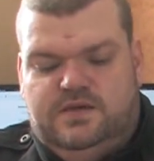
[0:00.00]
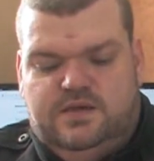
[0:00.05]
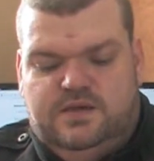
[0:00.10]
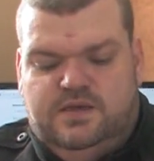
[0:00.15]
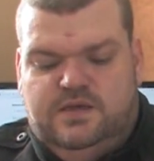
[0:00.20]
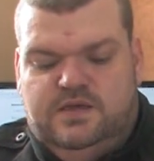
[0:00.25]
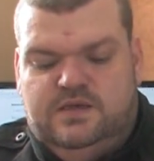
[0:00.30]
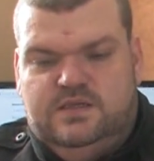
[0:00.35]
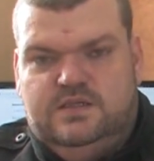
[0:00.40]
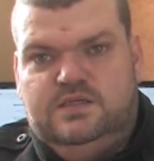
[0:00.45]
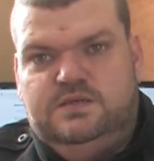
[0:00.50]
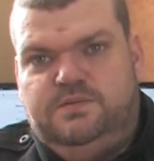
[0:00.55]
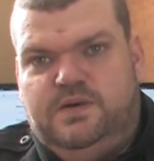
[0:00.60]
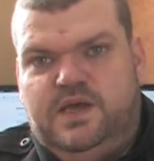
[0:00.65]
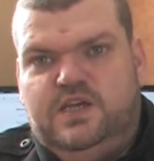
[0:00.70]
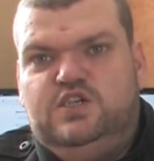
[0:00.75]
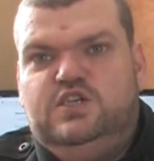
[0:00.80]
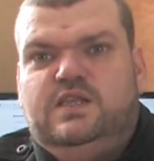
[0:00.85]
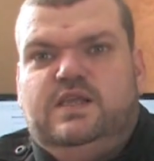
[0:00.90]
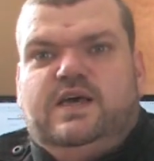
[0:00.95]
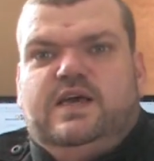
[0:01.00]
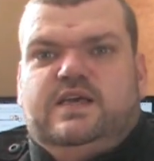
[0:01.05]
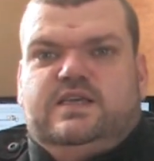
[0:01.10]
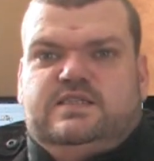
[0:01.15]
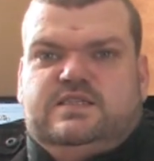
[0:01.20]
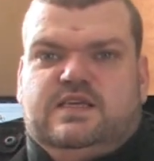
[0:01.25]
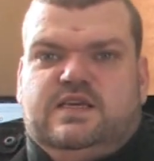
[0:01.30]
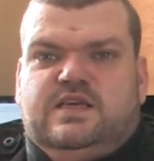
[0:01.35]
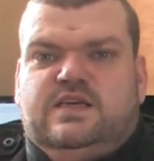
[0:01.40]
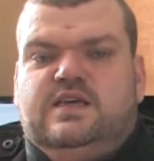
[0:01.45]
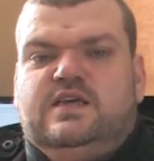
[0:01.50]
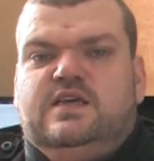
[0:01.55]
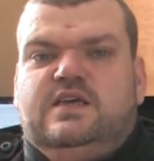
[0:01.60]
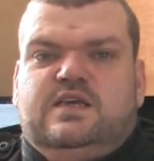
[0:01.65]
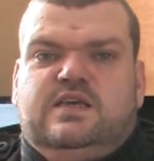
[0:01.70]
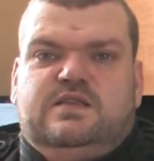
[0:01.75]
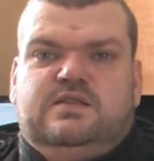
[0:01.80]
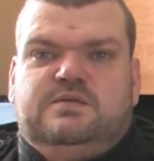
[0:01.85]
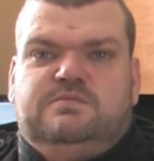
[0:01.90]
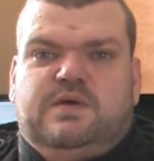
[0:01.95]
is specializing
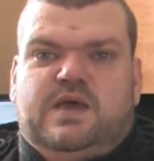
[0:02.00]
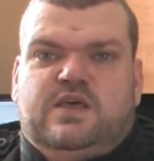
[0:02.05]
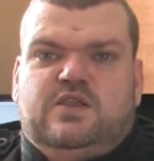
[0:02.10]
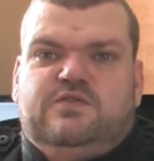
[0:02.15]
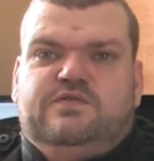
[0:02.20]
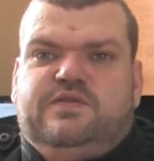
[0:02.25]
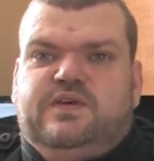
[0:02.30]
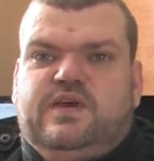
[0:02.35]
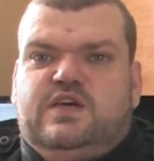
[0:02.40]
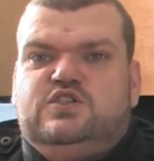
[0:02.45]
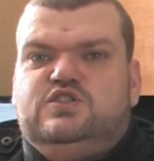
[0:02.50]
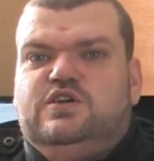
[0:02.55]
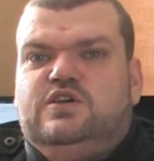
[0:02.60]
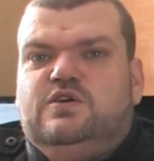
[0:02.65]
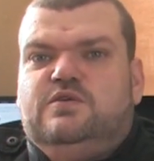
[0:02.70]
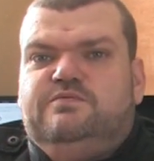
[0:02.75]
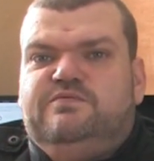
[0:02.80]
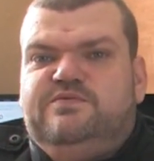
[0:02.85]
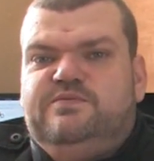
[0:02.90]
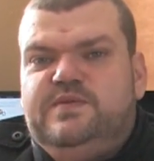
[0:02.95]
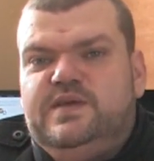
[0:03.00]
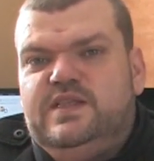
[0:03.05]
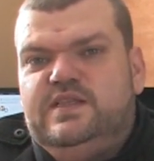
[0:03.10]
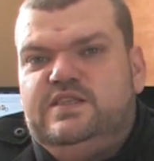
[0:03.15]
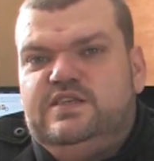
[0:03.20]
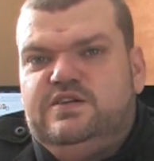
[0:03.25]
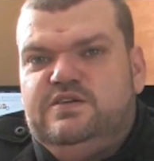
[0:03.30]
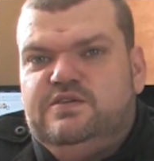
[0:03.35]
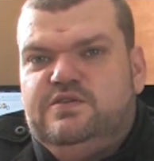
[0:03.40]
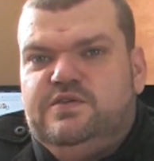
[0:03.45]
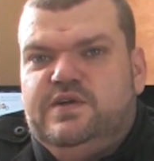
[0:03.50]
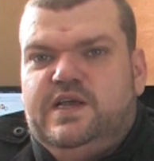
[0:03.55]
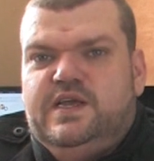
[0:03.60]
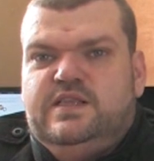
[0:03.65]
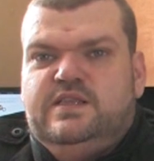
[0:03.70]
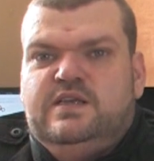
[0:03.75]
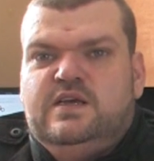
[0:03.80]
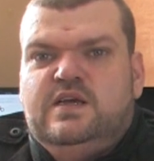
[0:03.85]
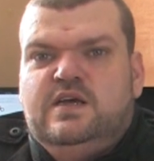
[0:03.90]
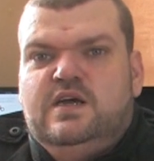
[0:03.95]
in manufacturing of military grade